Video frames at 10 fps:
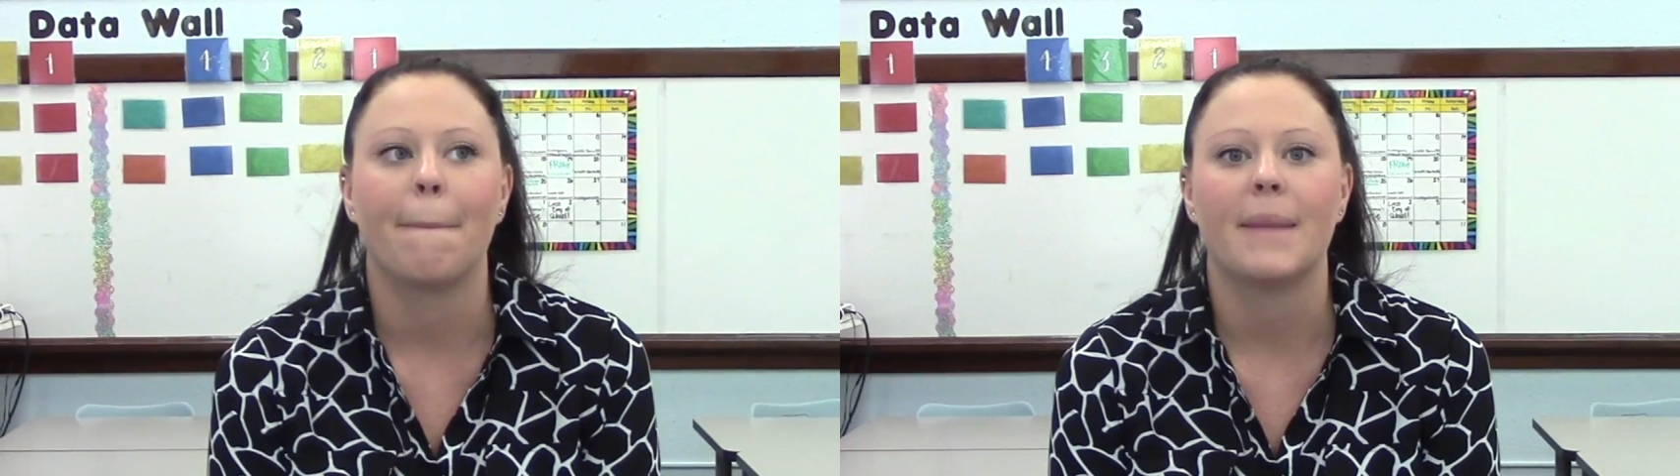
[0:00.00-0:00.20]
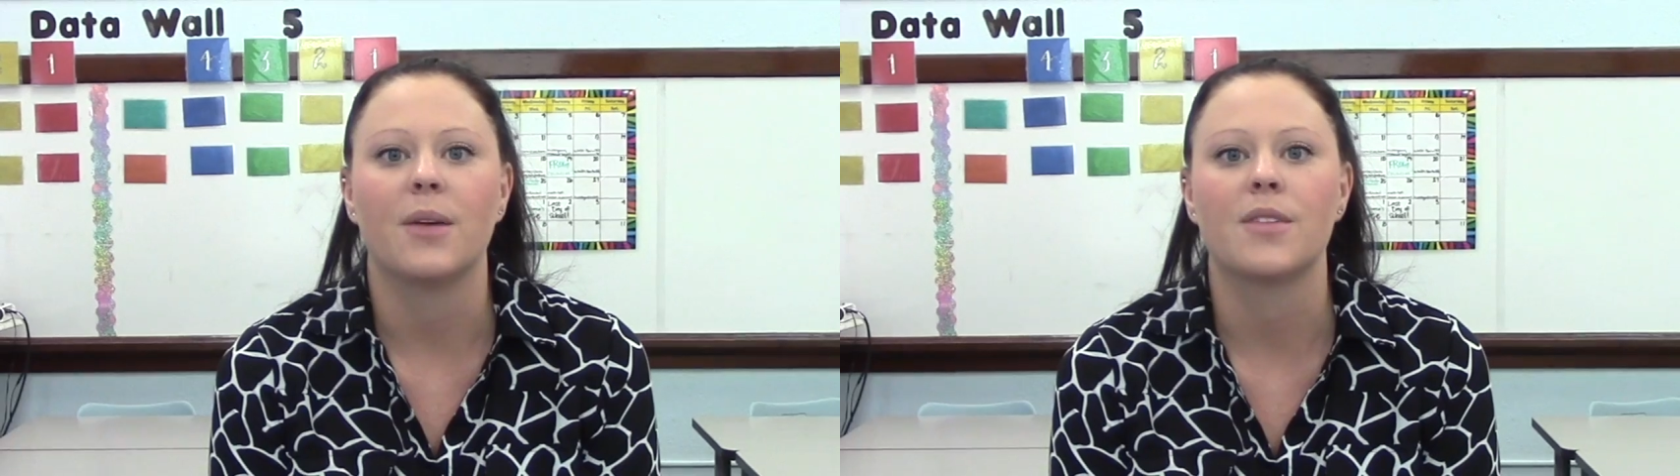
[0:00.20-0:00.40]

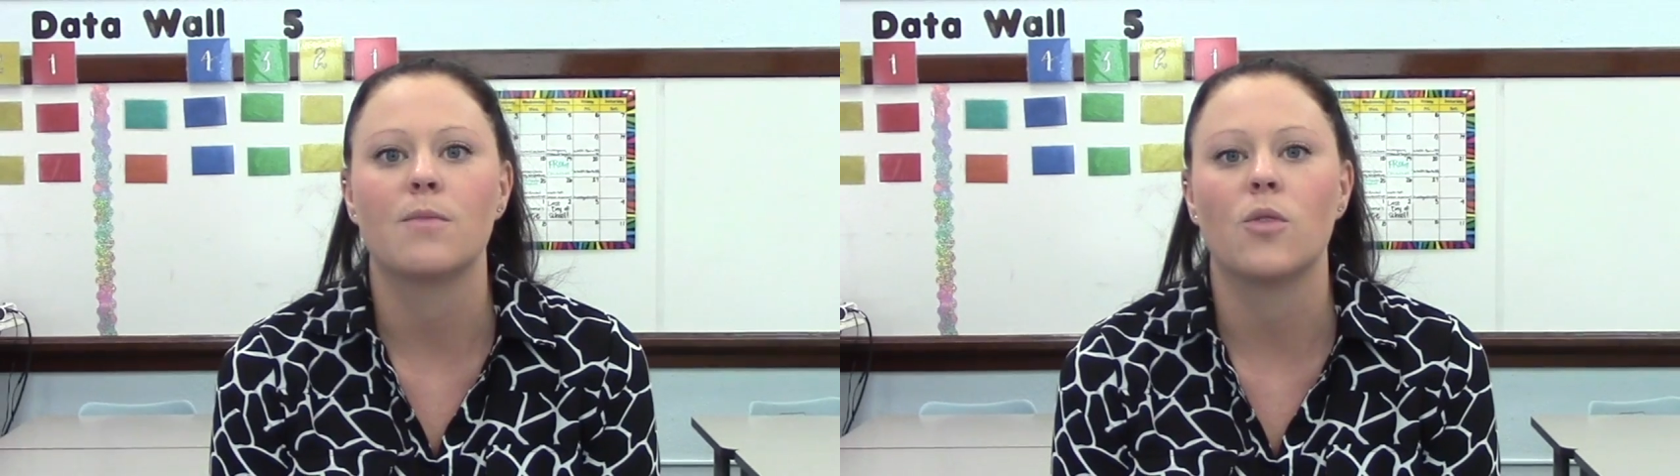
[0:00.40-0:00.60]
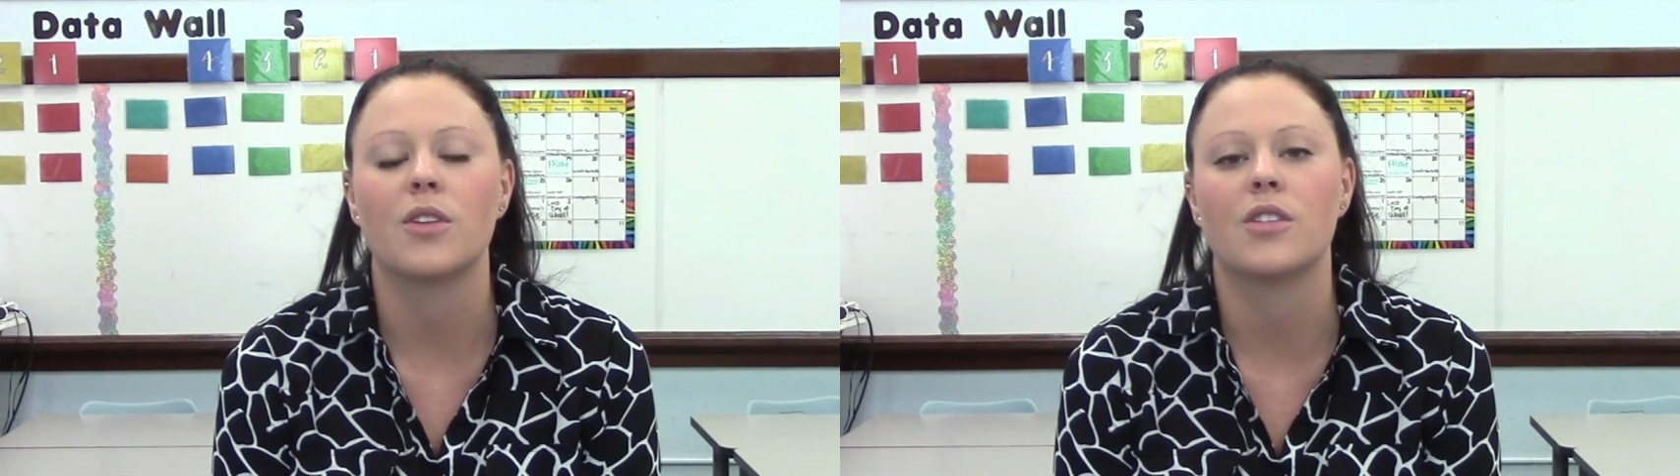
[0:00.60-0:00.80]
It was
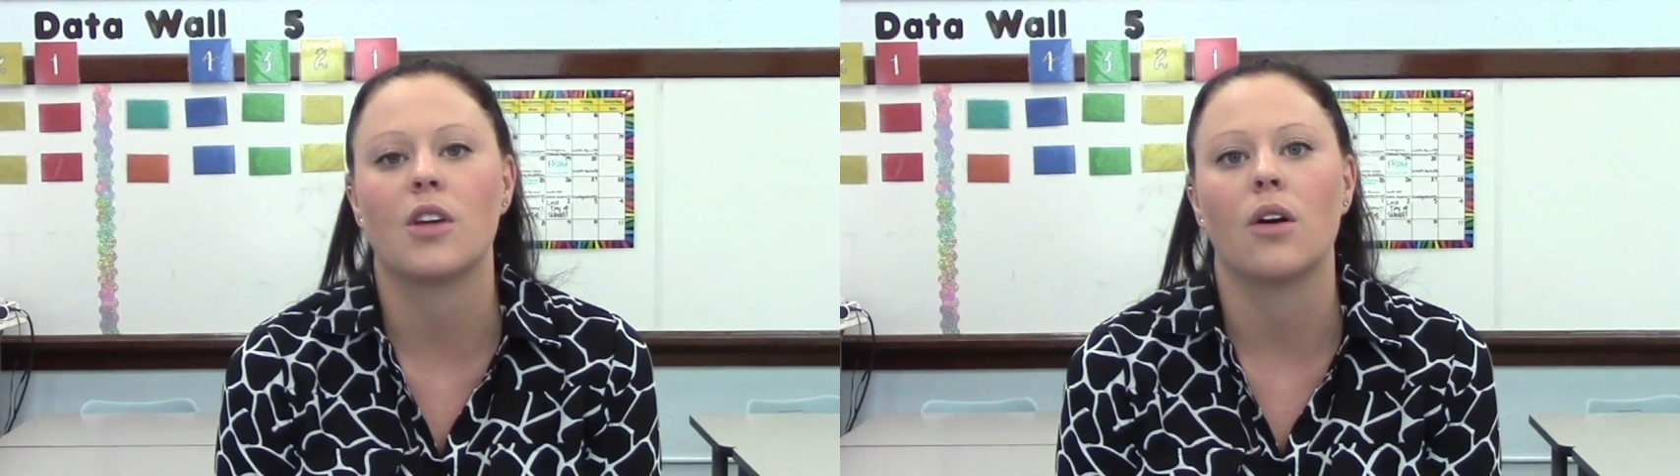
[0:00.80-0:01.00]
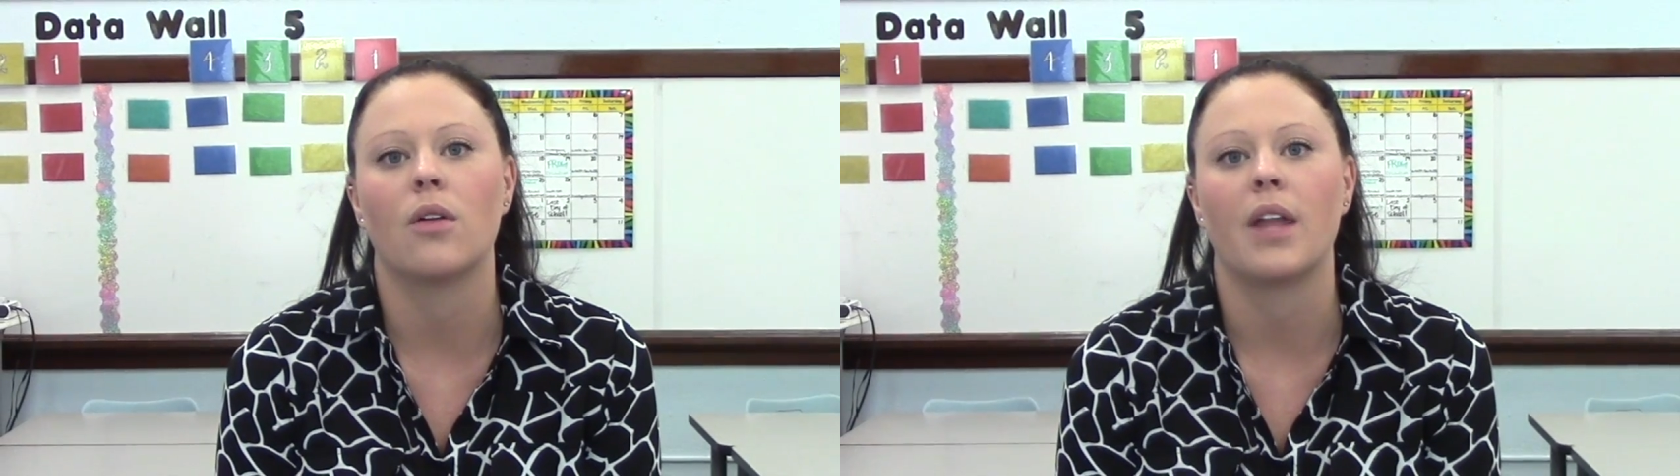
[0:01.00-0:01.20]
more
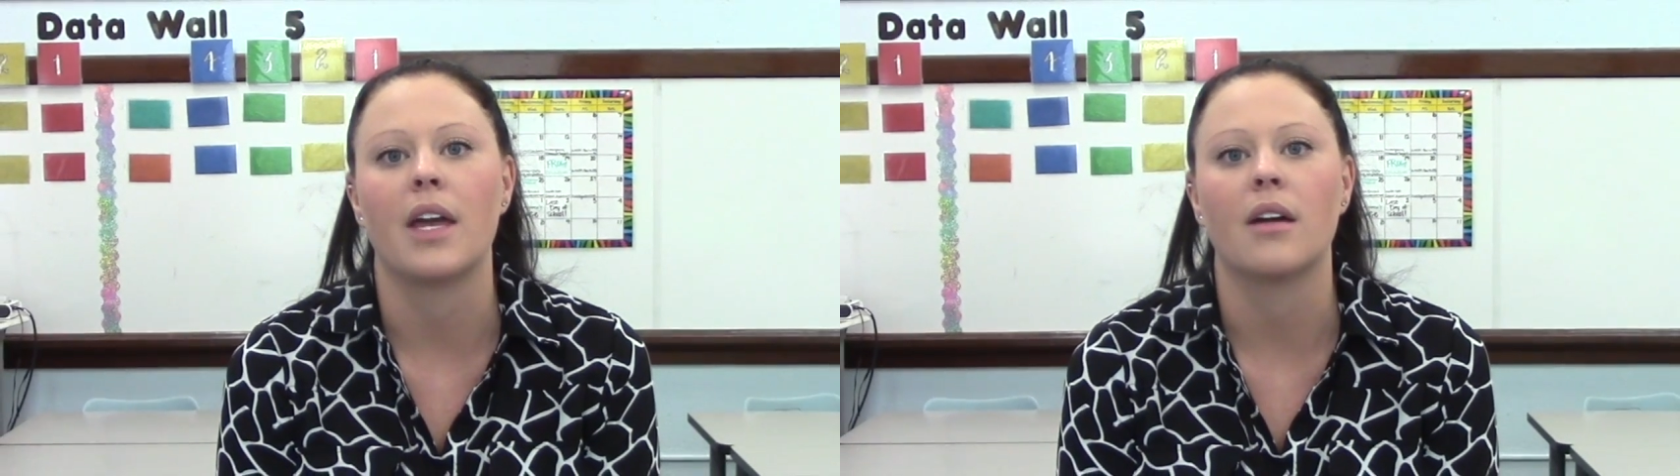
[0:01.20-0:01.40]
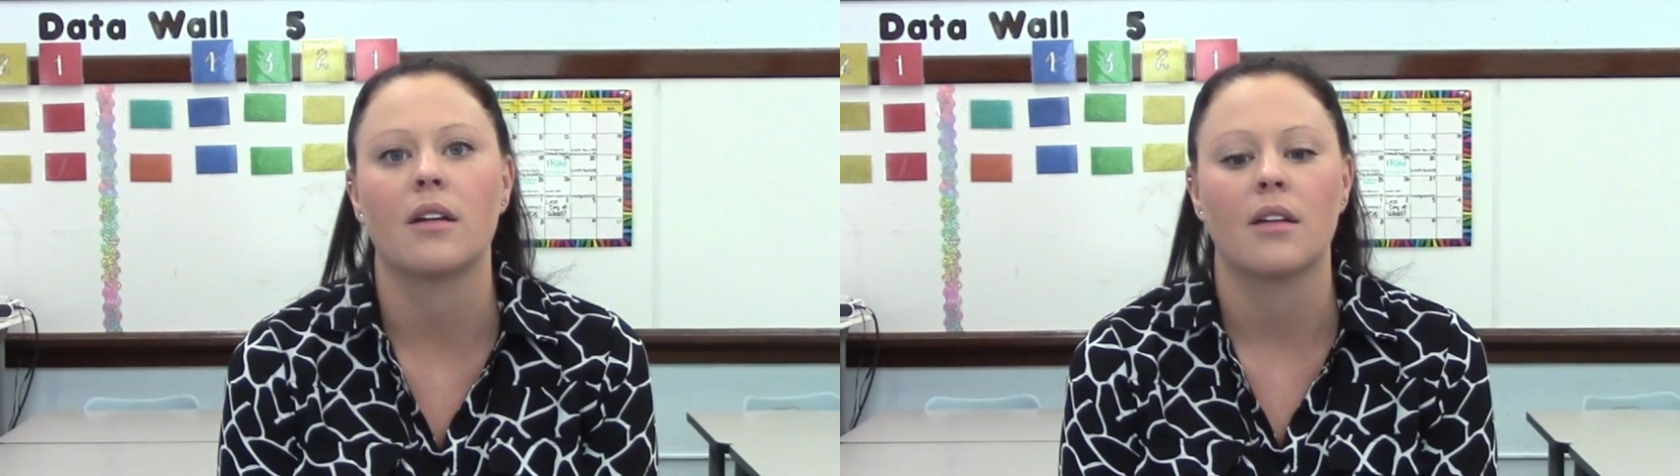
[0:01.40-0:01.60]
so
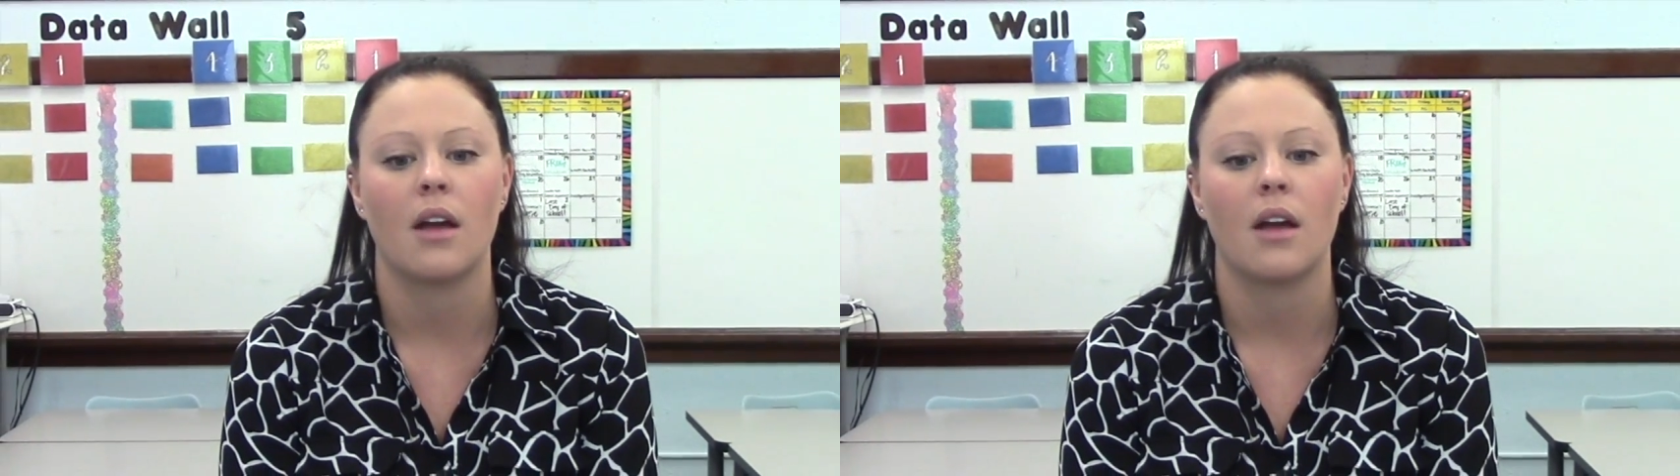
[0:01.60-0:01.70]
like